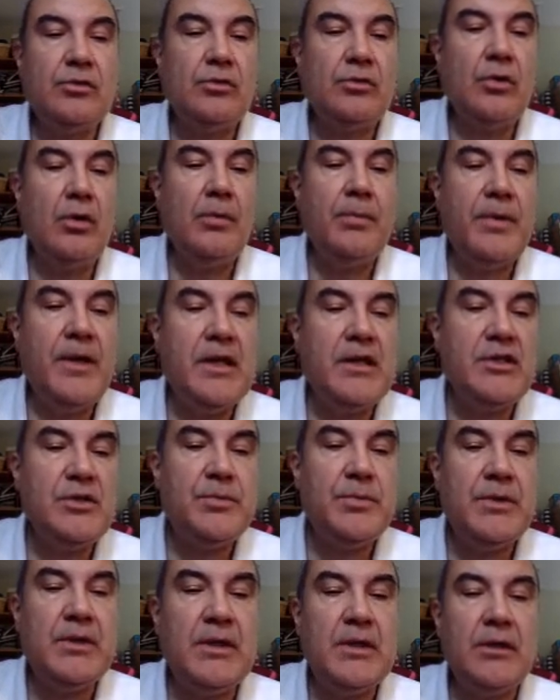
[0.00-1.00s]
no page
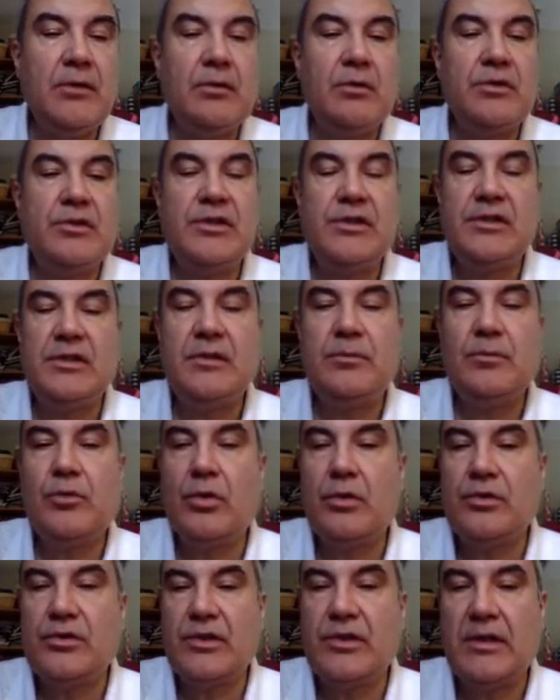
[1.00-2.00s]
pinning or system
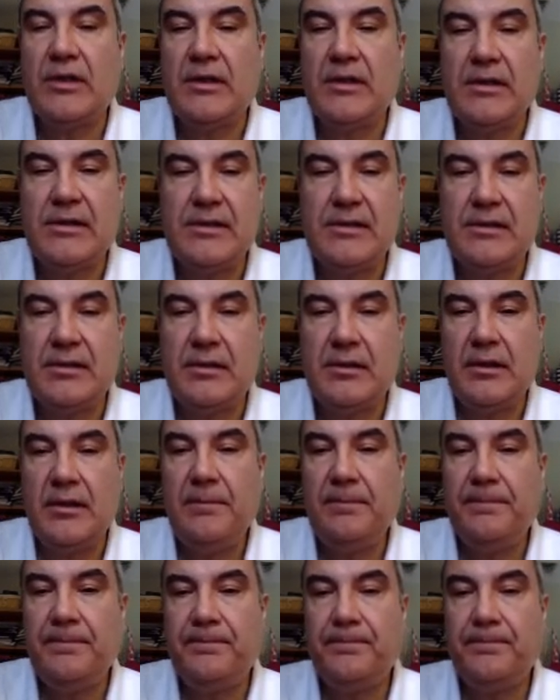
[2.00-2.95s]
calls are necessary.